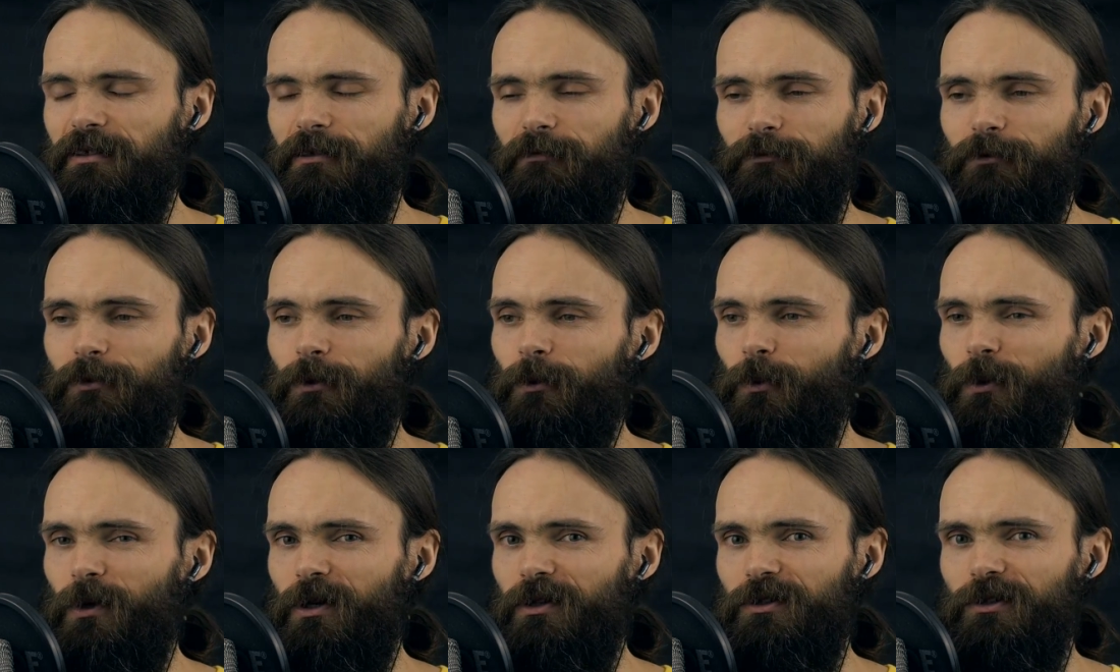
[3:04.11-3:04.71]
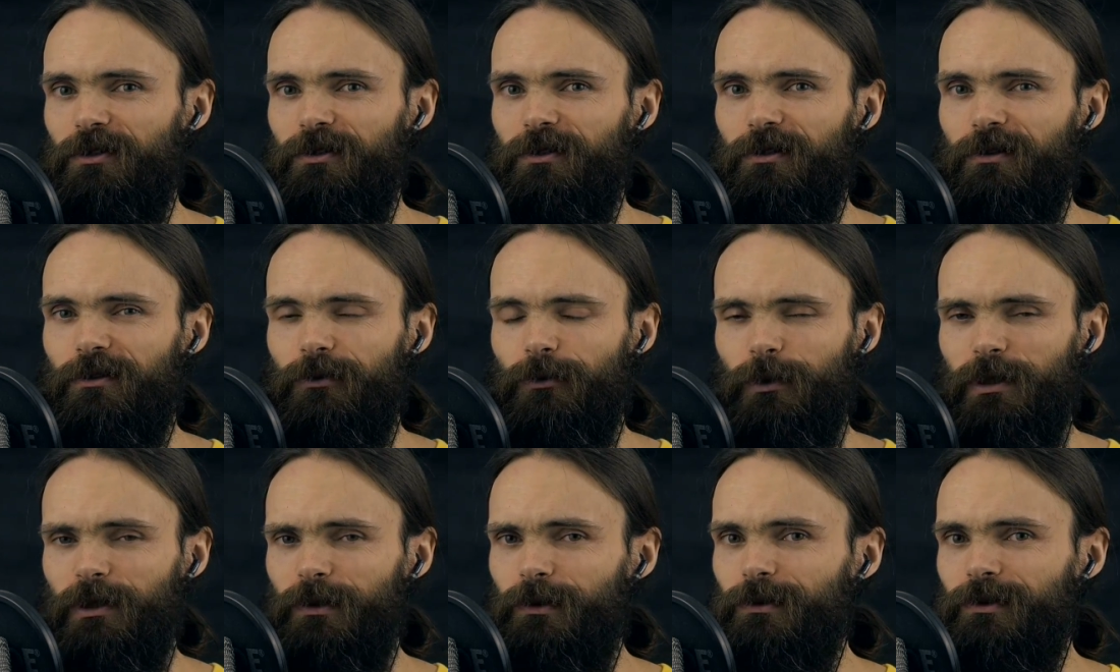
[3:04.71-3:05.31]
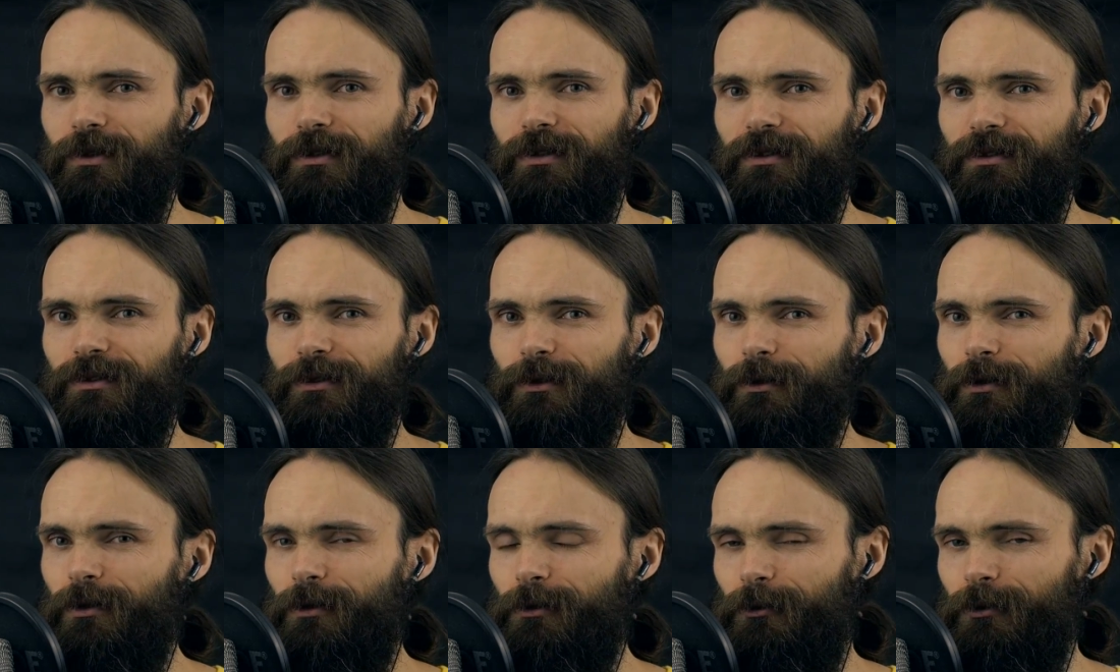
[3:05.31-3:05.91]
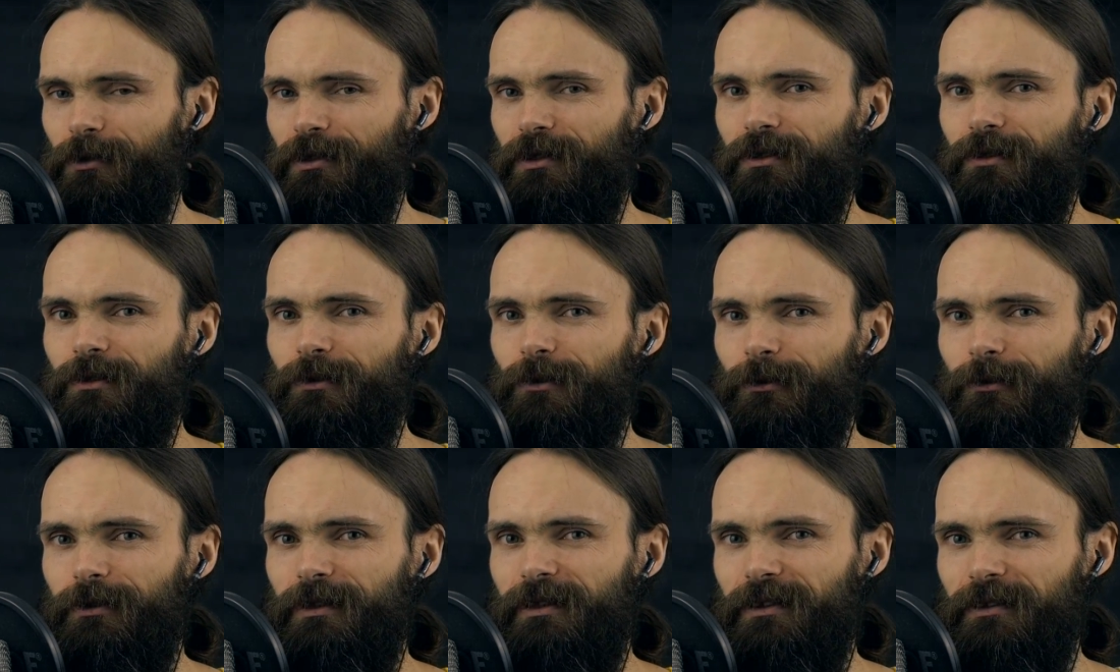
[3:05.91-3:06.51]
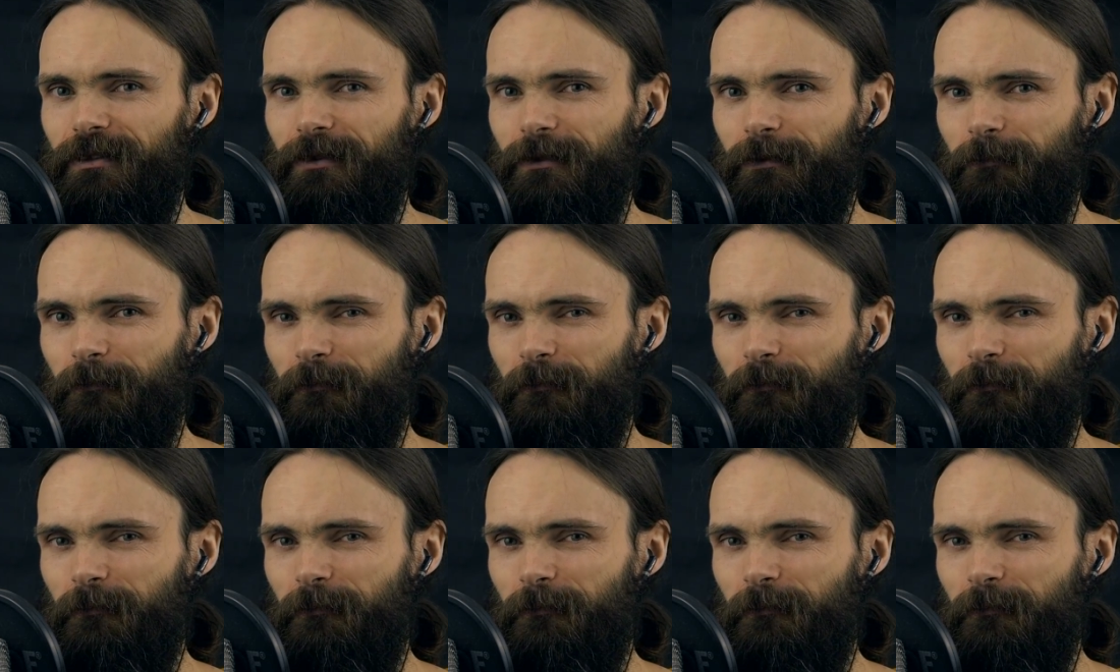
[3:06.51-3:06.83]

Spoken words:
After 1 year, we couldn't read Korean.